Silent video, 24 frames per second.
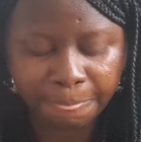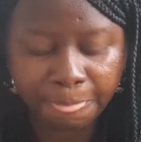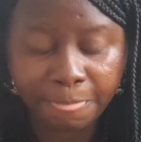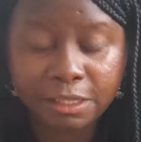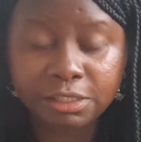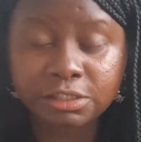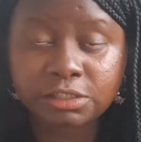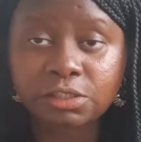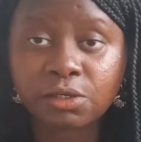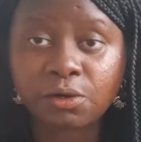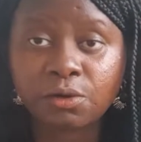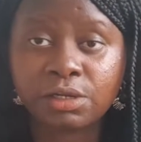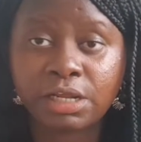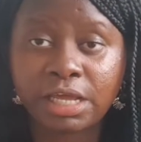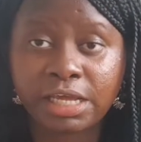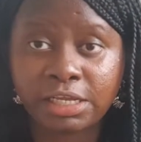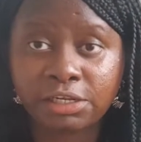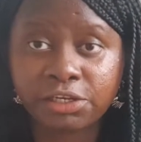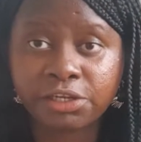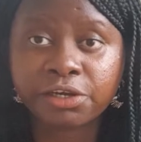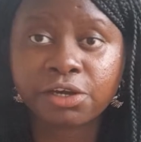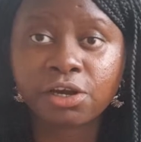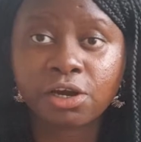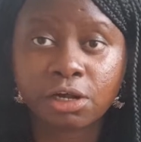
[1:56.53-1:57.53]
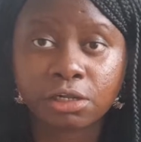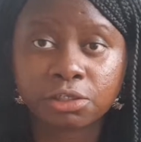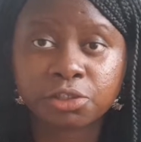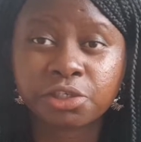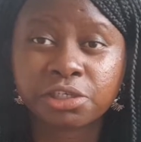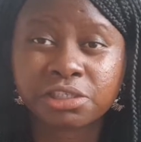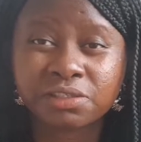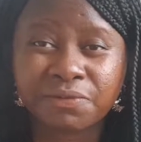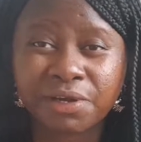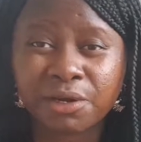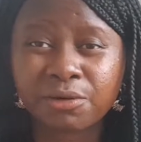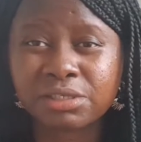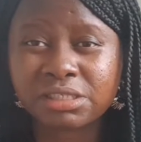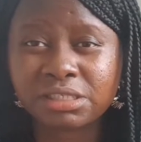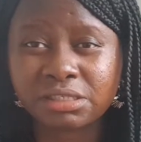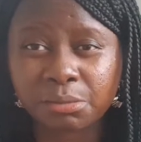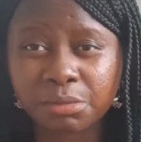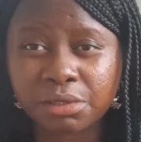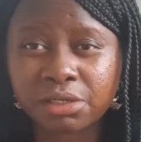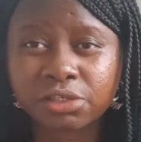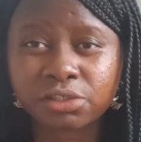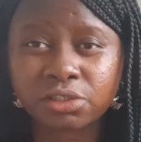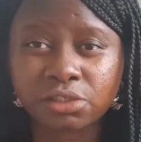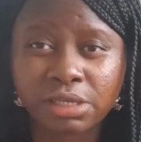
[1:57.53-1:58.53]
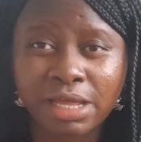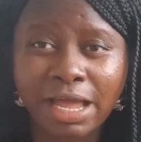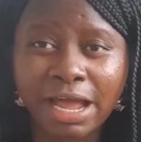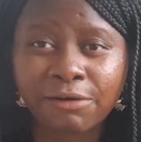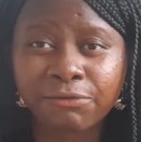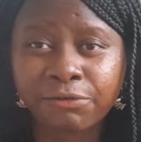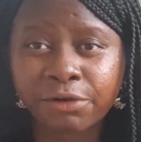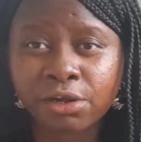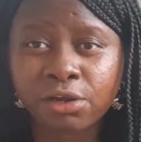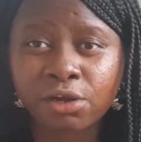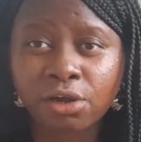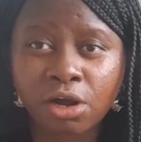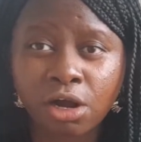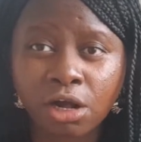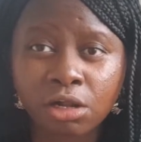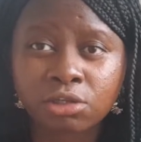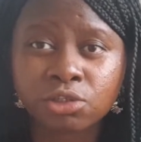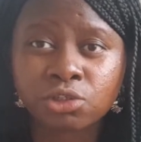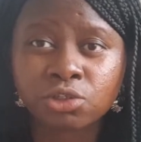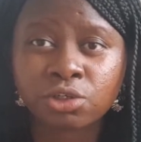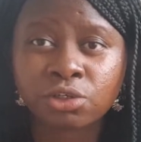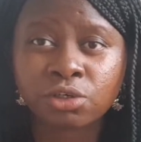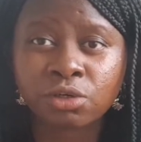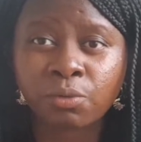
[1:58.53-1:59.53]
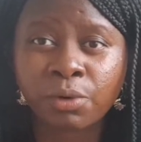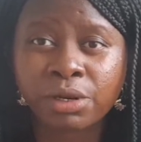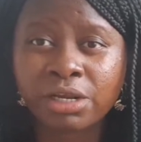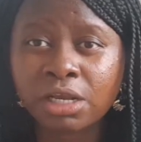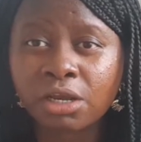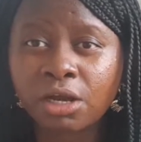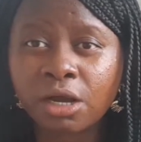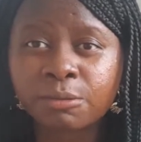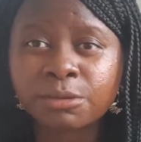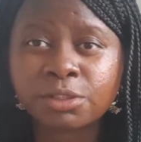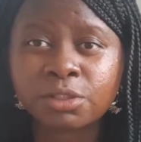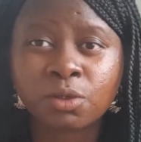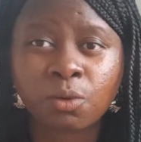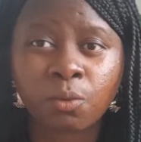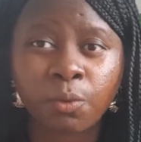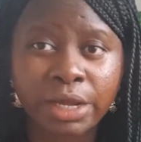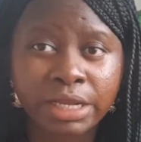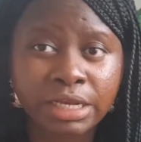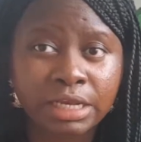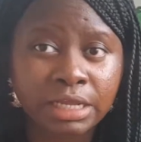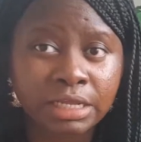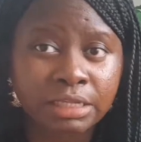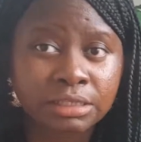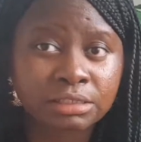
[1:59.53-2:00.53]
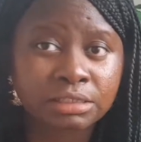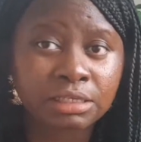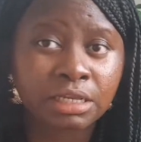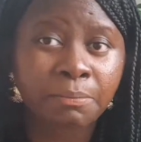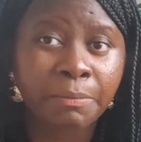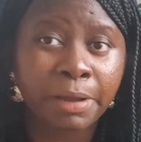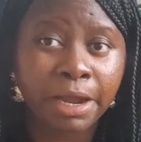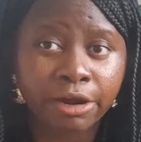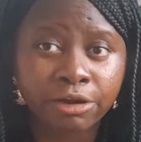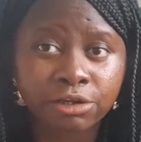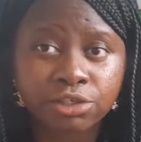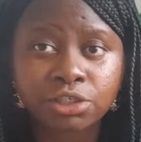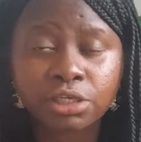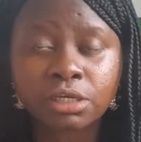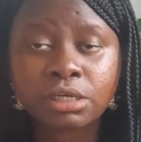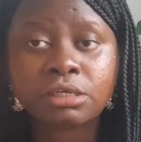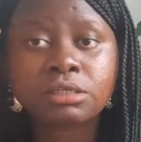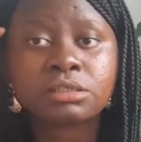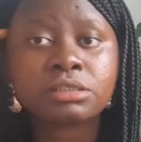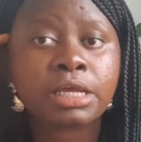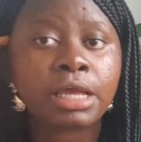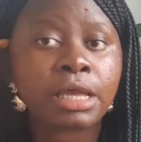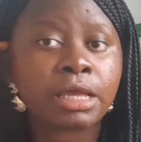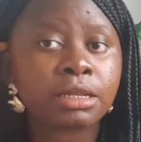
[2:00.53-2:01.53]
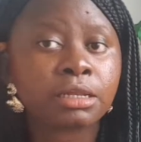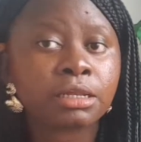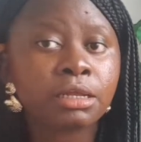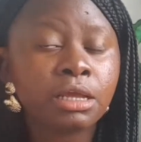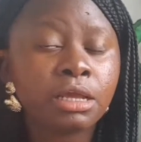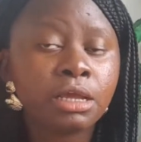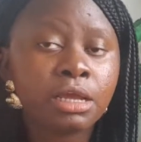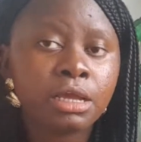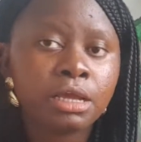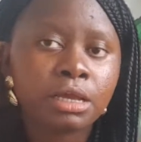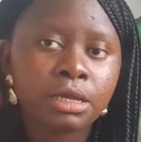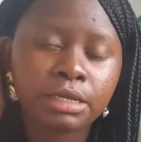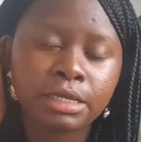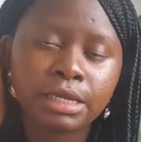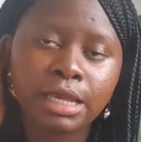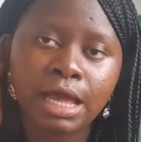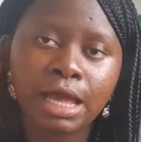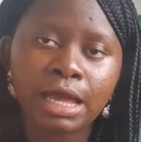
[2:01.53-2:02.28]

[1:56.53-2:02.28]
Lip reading: So the Indian culture is very similar to the African culture when it comes to weddings and marriages, and yeah,